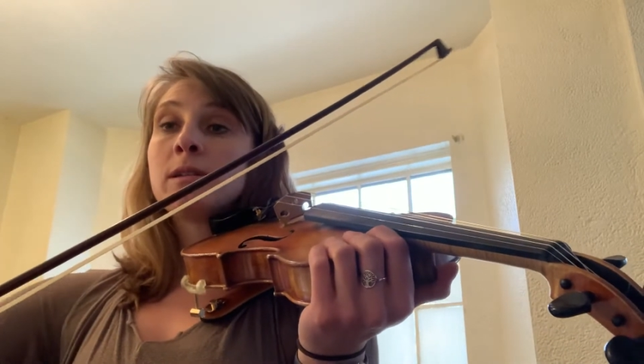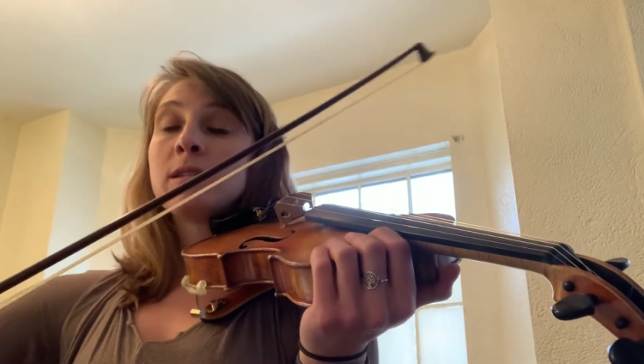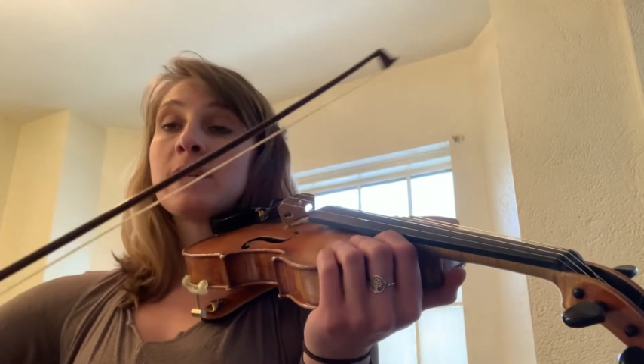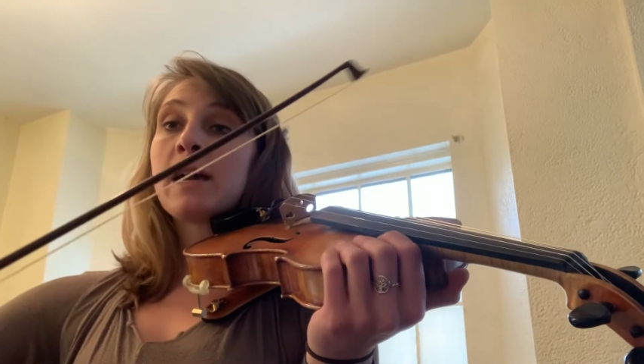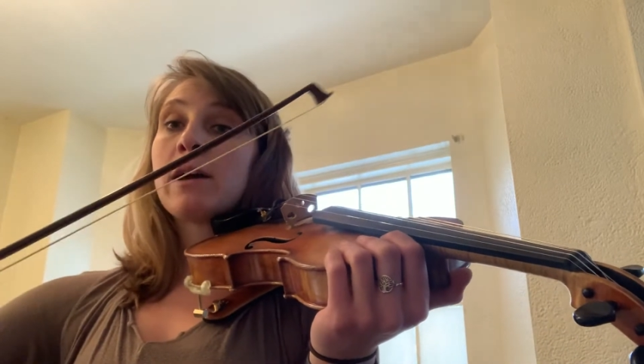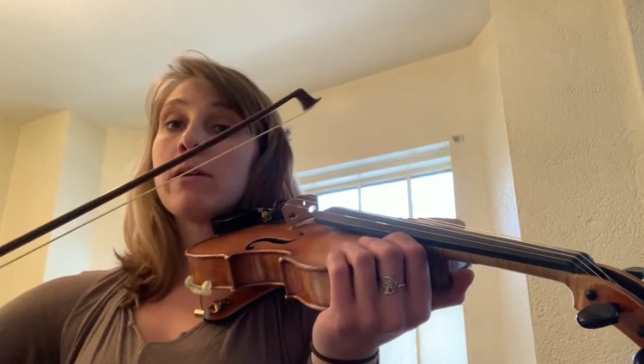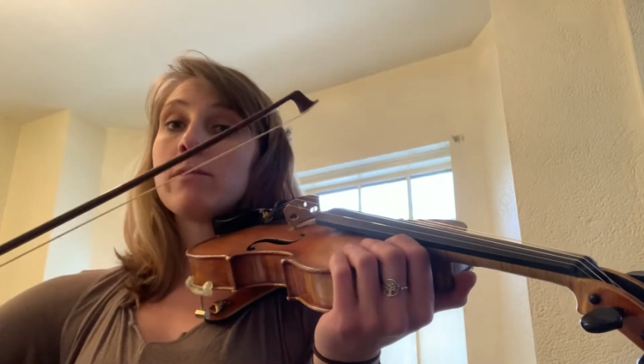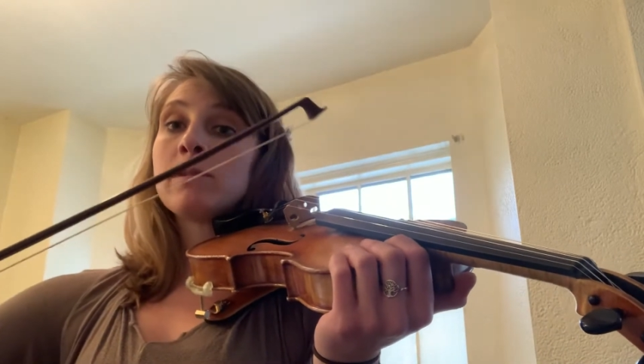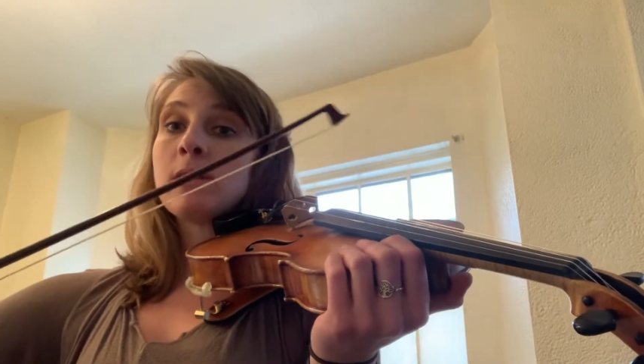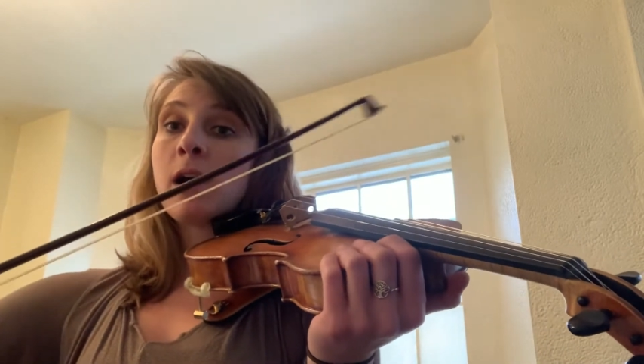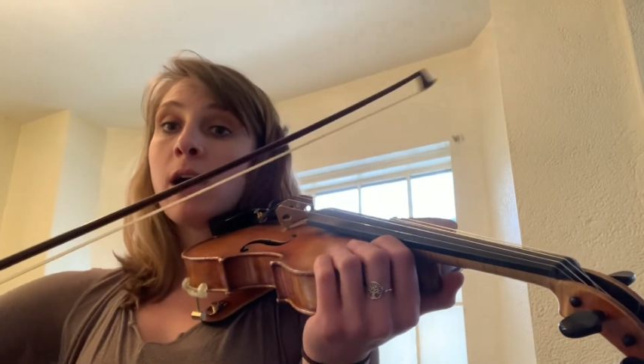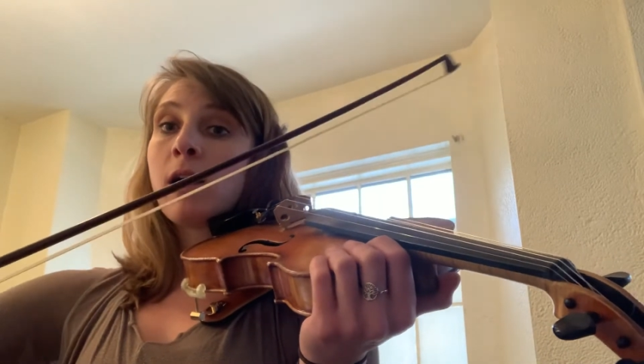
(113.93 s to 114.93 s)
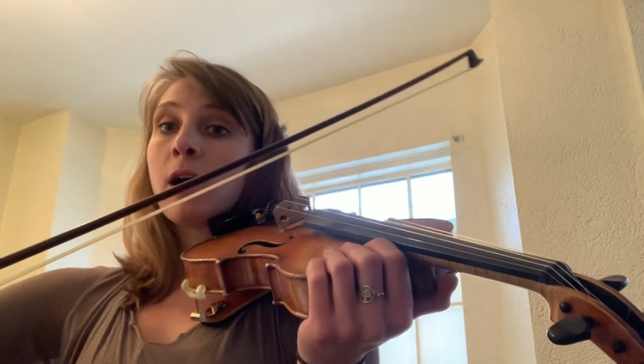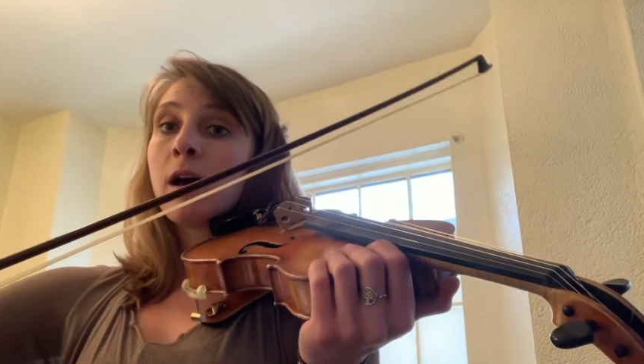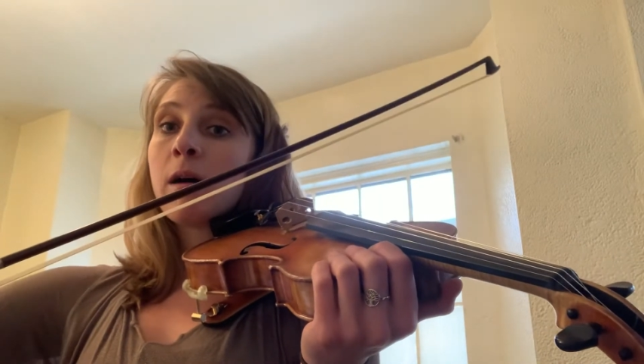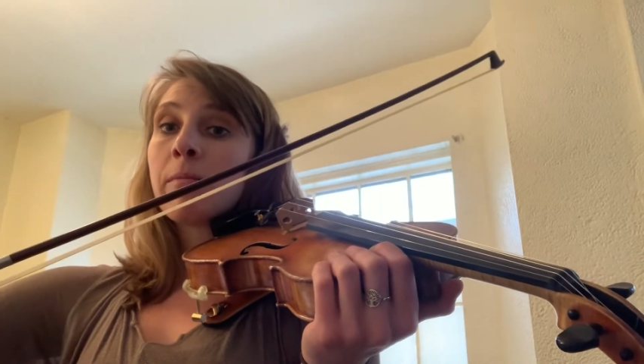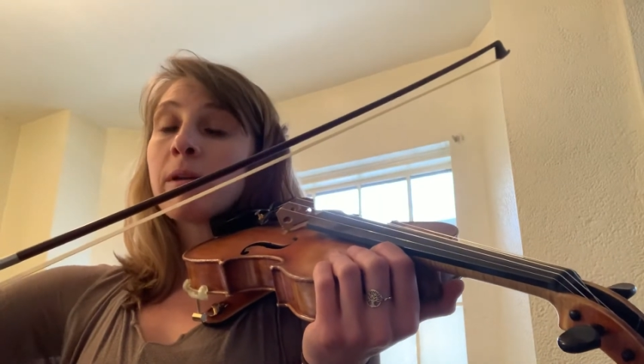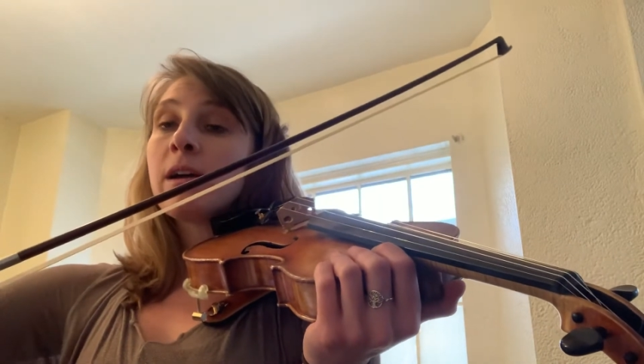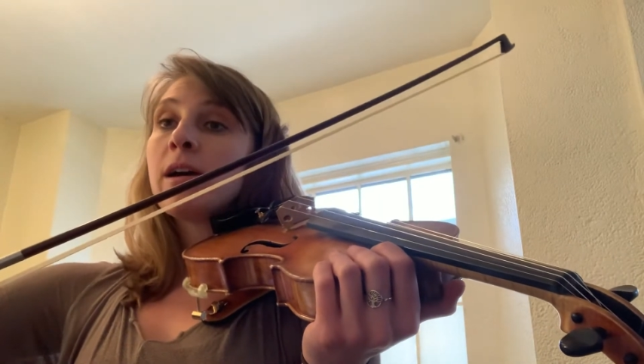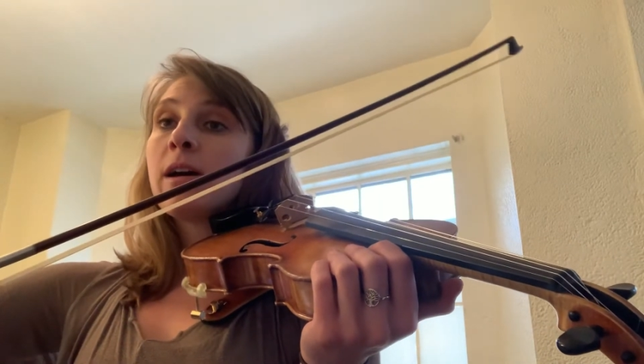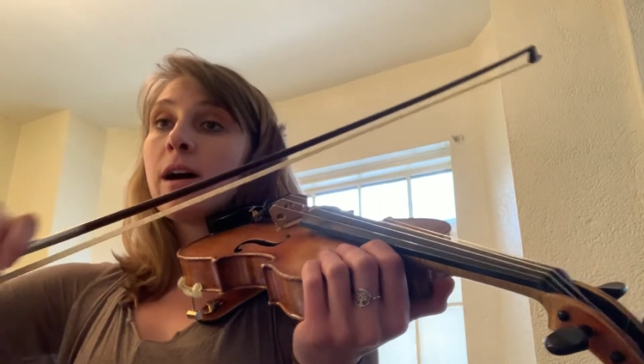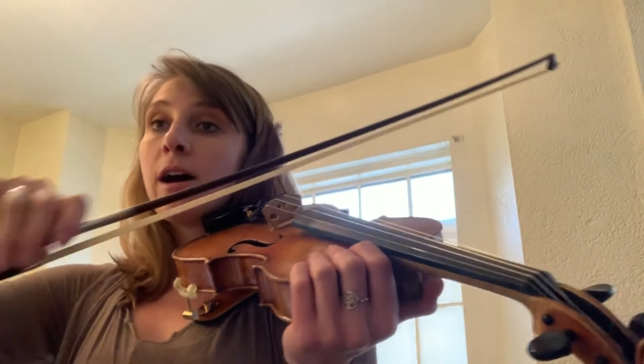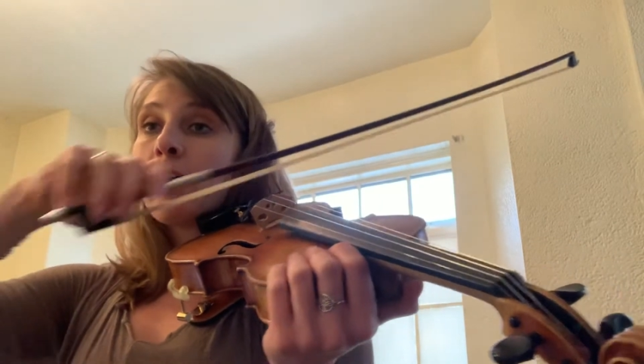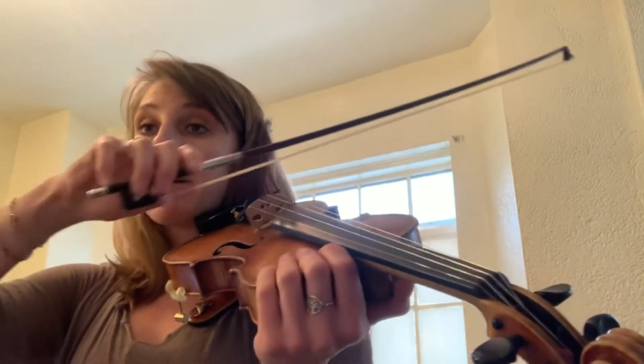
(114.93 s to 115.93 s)
down, up,
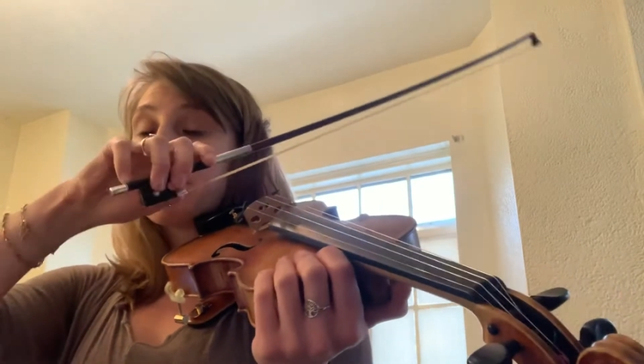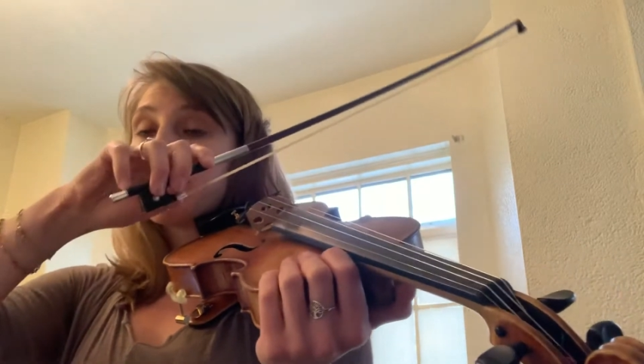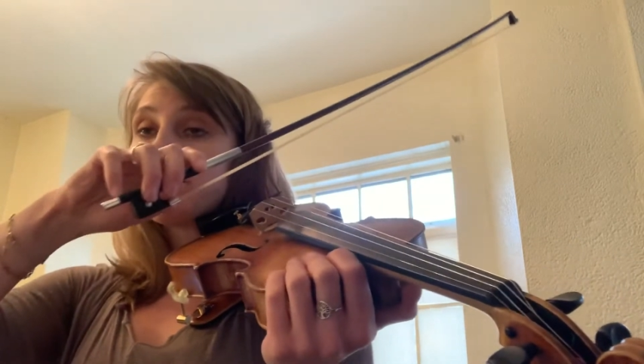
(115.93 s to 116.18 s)
up,